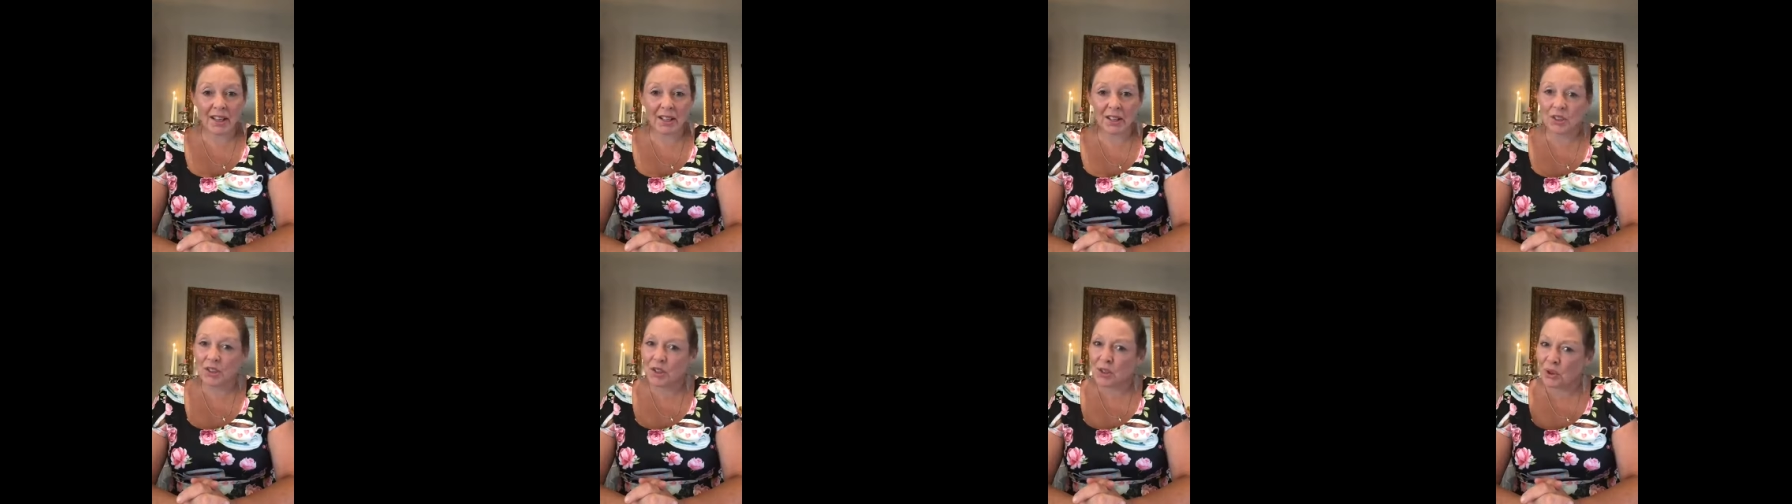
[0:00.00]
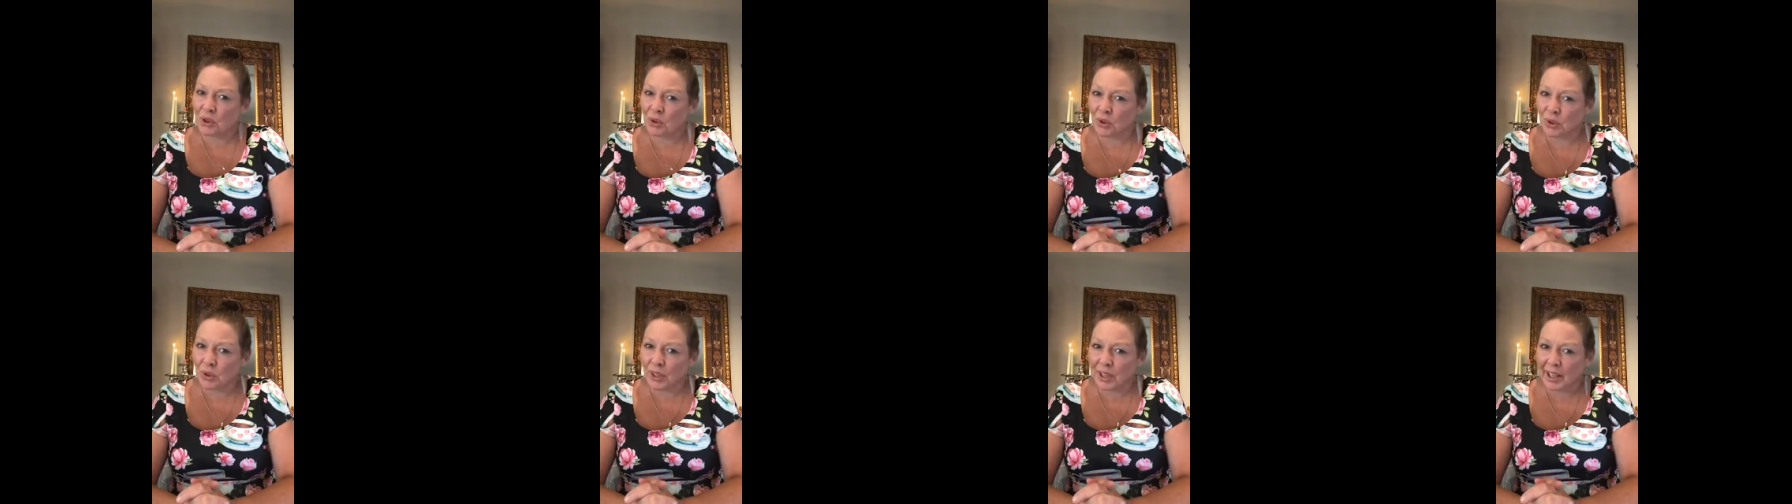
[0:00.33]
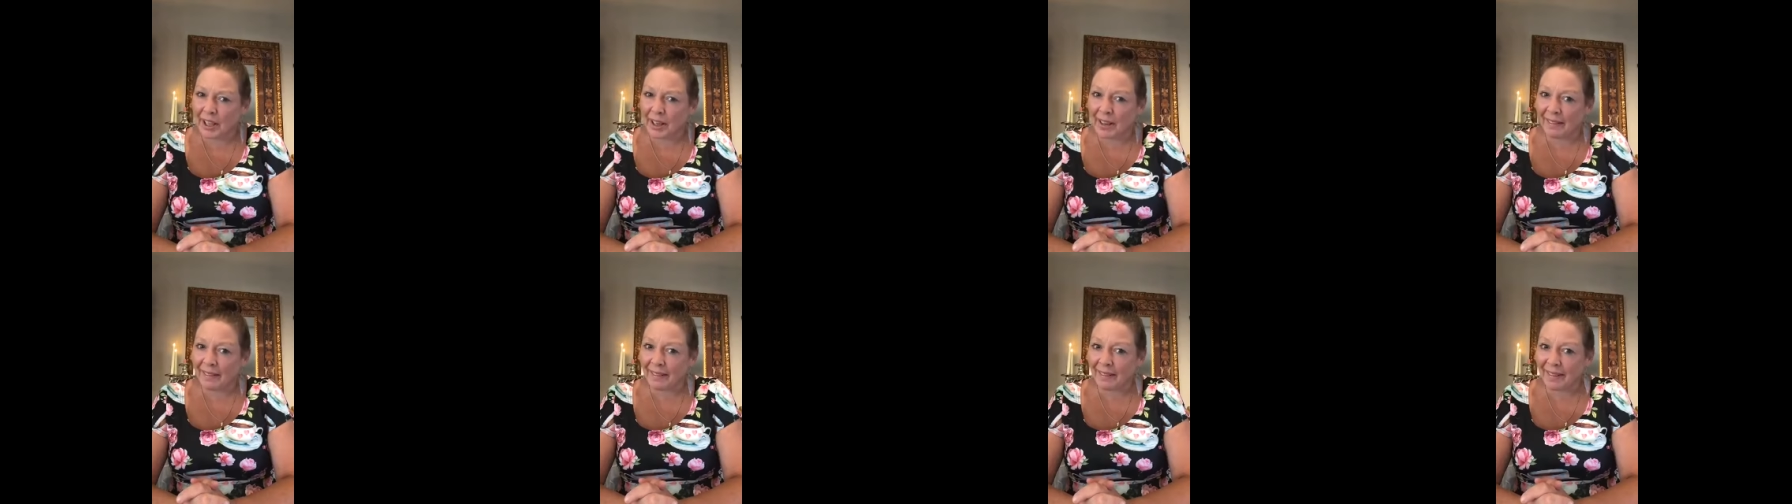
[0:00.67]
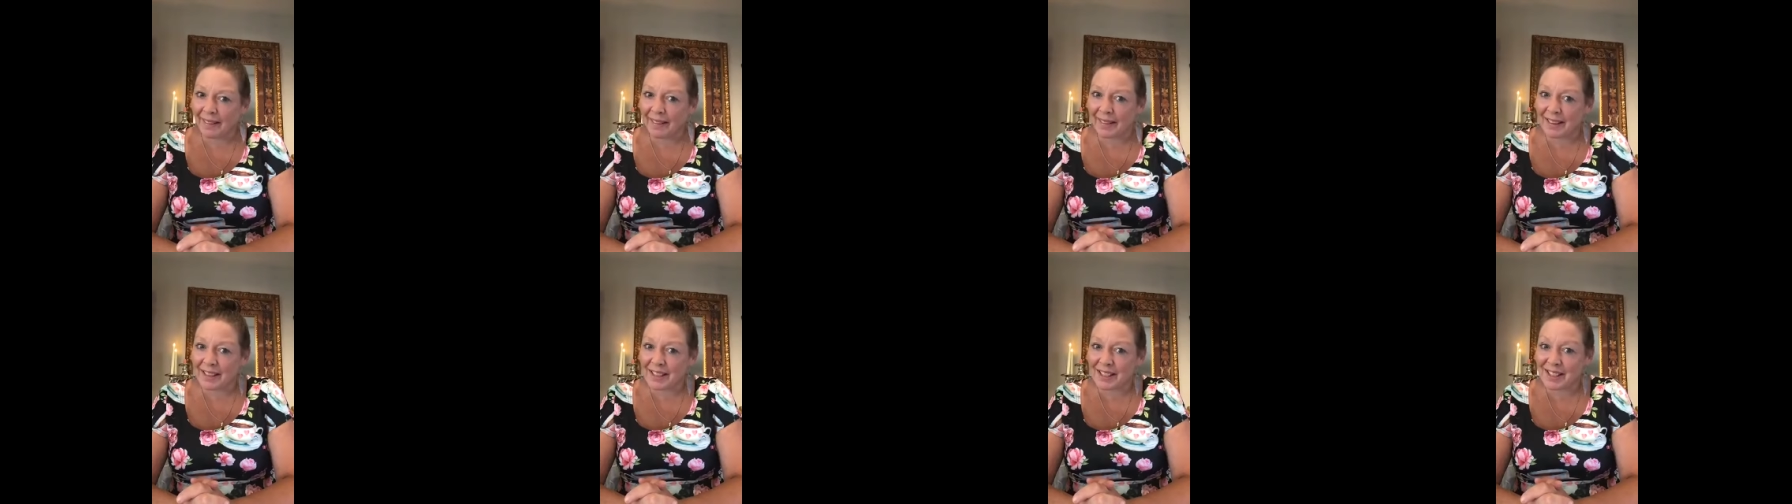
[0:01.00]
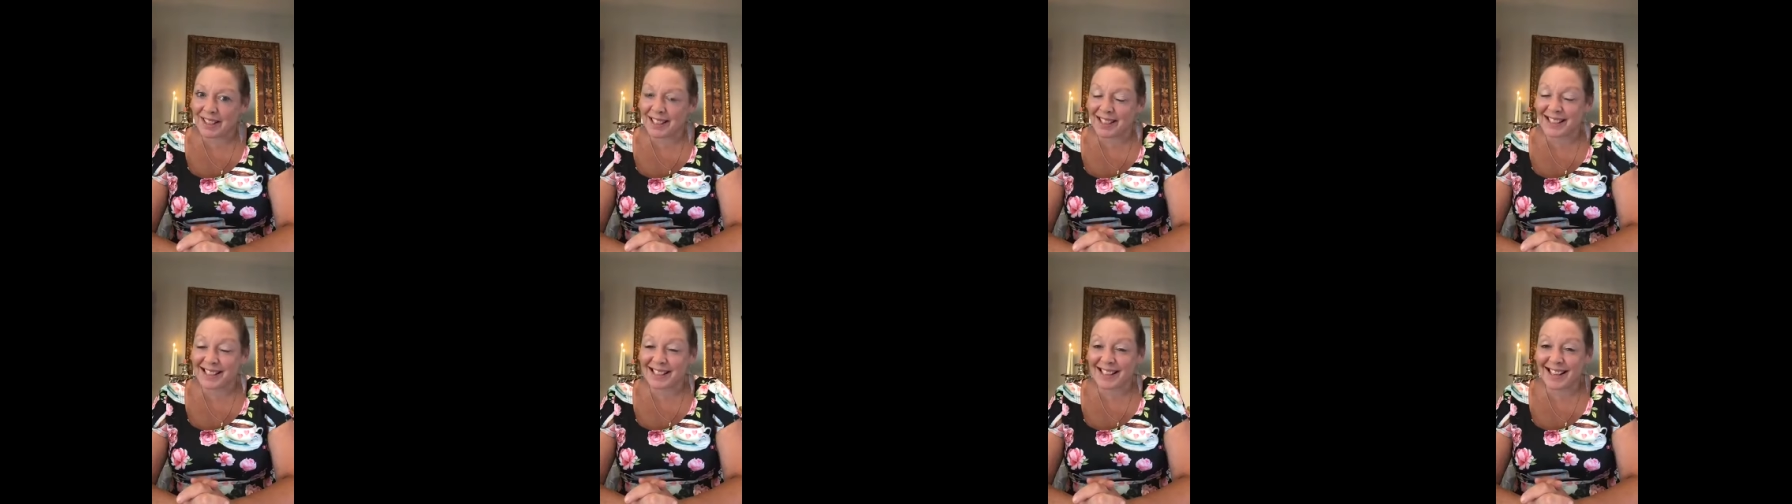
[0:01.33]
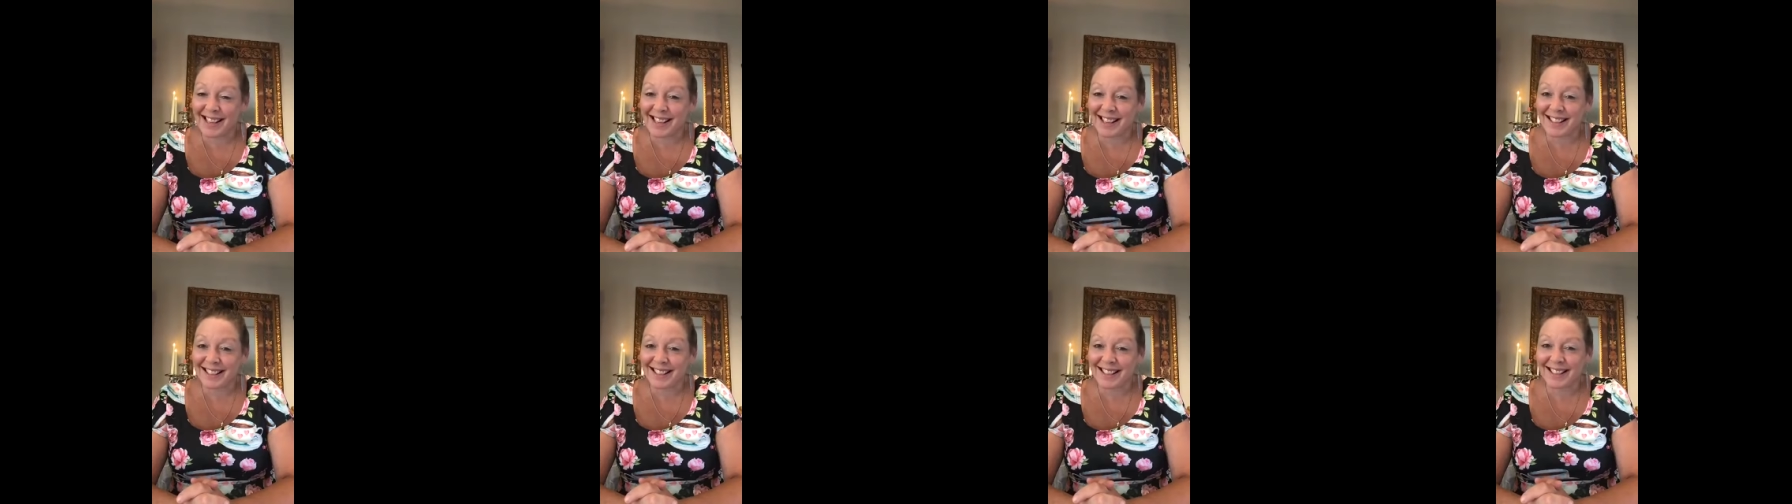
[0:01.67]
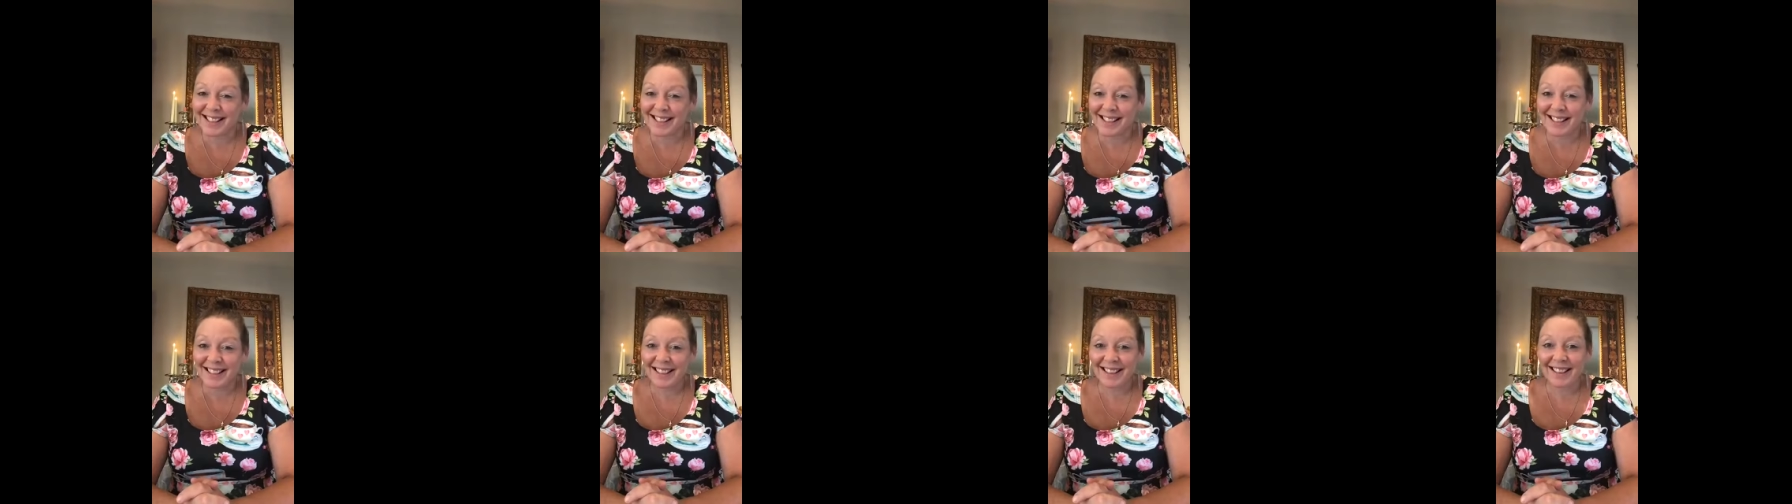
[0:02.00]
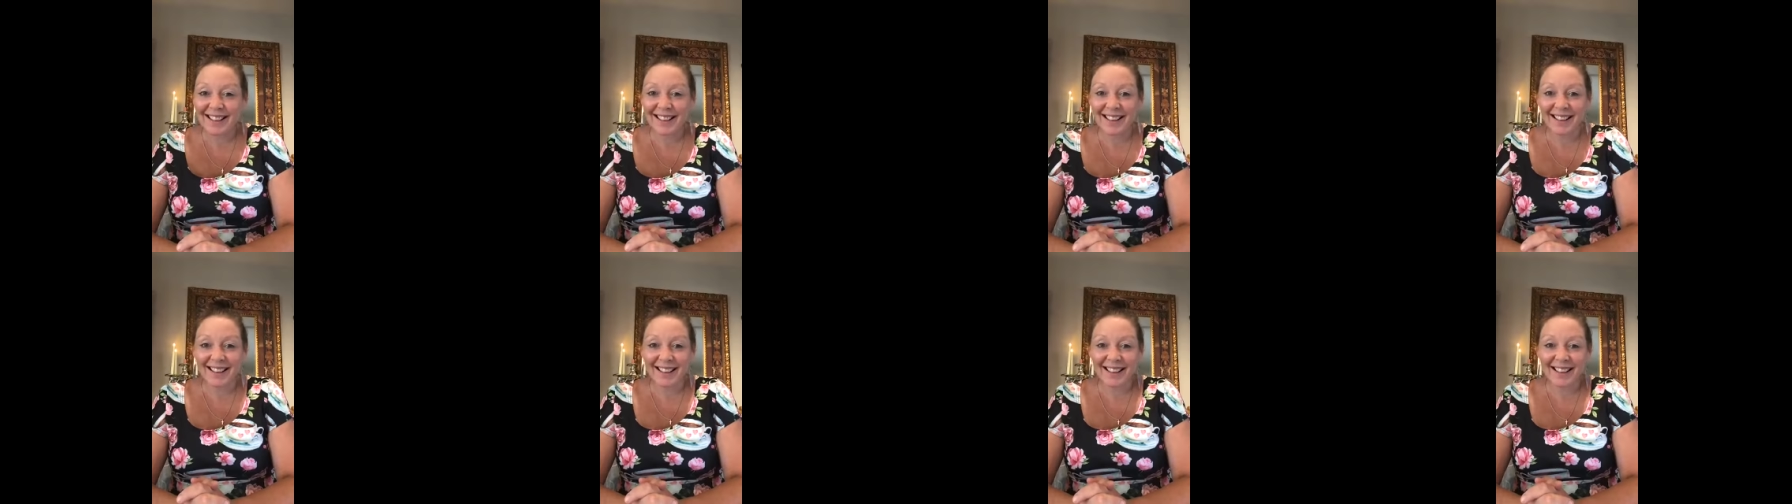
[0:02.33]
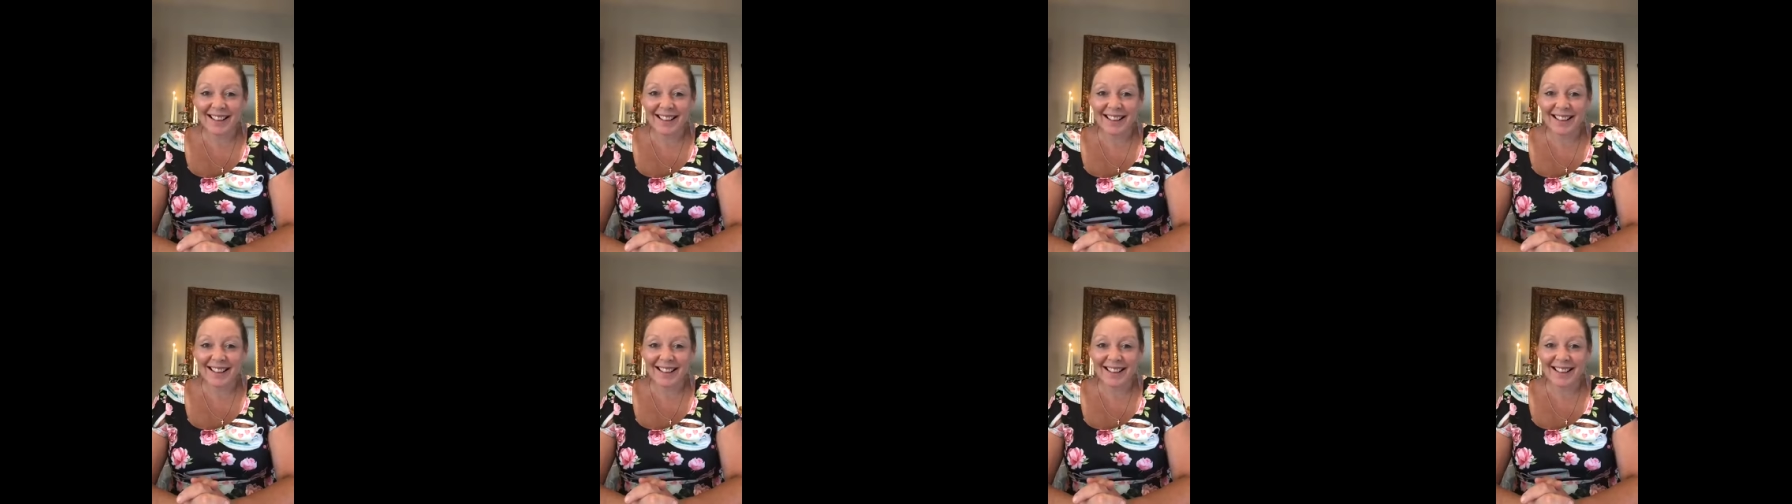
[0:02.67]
hugging her toy, I think she said